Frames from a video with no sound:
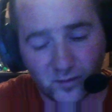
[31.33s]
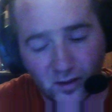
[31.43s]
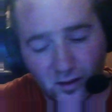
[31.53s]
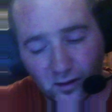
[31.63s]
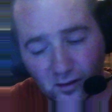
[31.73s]

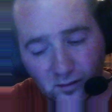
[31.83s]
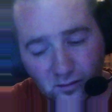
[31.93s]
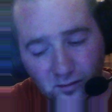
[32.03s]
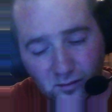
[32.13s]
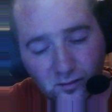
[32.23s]

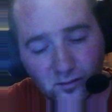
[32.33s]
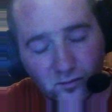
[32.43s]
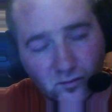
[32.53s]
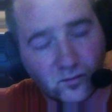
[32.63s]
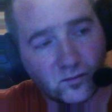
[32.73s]
And
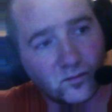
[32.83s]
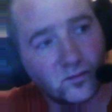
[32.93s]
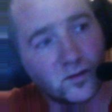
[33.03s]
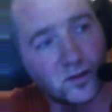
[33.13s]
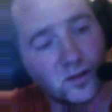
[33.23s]

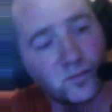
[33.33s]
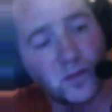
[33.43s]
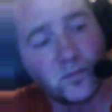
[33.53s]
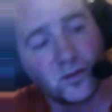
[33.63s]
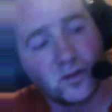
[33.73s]
the
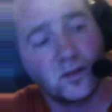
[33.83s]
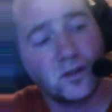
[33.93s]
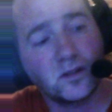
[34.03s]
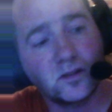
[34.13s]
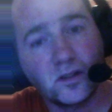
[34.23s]
people in
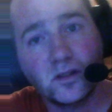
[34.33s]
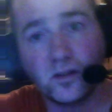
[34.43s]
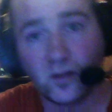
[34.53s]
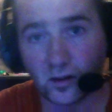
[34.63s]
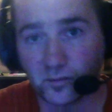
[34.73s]
the
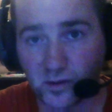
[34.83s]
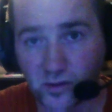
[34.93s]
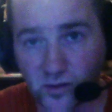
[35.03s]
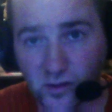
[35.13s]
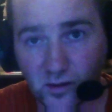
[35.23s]

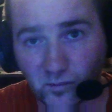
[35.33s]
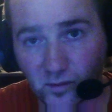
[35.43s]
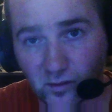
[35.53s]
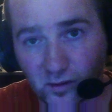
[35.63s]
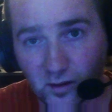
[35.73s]
TTRPG
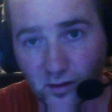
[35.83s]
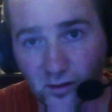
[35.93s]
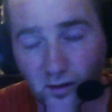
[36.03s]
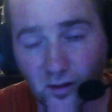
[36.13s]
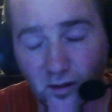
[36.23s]
community
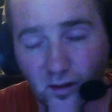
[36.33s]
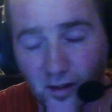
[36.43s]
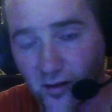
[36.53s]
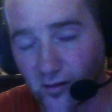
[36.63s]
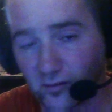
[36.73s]

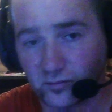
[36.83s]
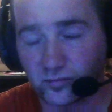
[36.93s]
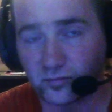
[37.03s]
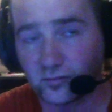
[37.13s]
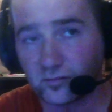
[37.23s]
have
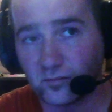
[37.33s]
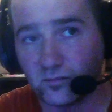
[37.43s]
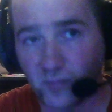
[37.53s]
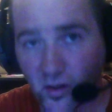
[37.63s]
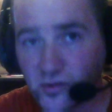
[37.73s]

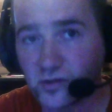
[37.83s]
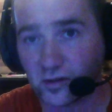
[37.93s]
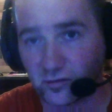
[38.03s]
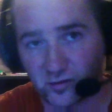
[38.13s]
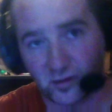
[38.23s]

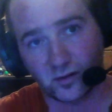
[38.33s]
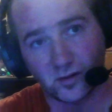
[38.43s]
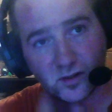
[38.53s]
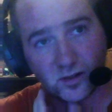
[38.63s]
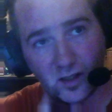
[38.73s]
mostly figured
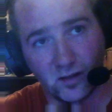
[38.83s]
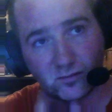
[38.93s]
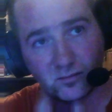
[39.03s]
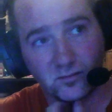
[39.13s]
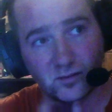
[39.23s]
this
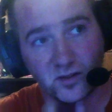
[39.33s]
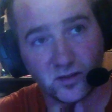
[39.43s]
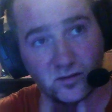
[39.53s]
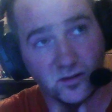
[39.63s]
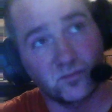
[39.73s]
out. There's
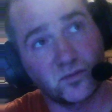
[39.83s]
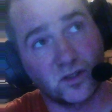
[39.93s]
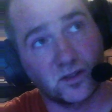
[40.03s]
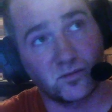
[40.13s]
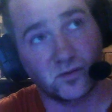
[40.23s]
some
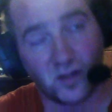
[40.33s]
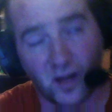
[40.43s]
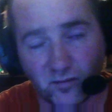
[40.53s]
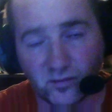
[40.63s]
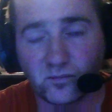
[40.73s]
systems that
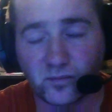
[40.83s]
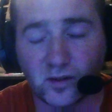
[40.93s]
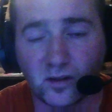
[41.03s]
haven't, but